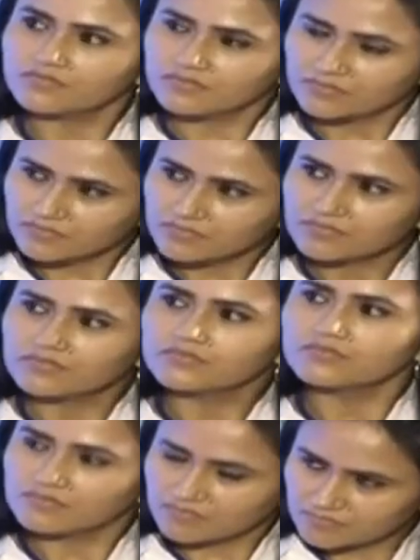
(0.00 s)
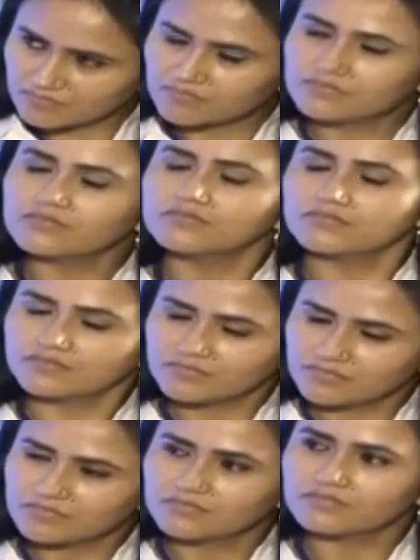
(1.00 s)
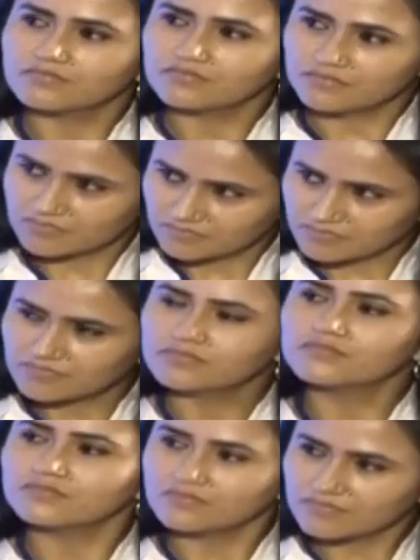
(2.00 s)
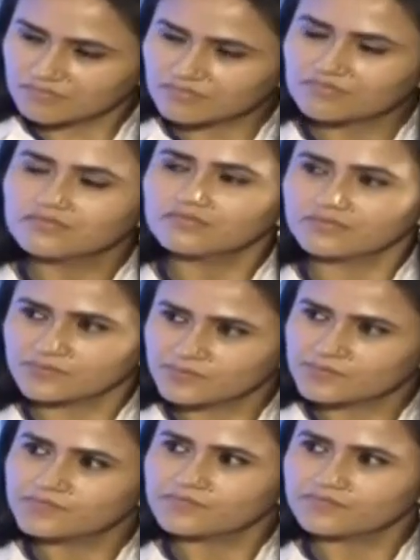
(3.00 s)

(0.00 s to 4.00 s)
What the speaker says: discriminated in government jobs, in recruitment and all